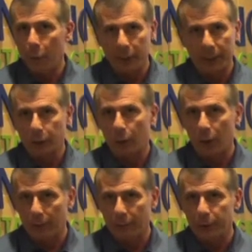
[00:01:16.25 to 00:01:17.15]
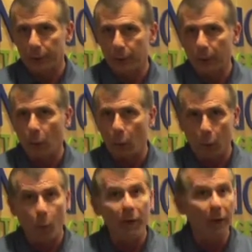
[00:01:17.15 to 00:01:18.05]
potential harvester
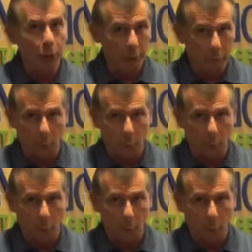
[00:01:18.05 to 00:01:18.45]
or one that you've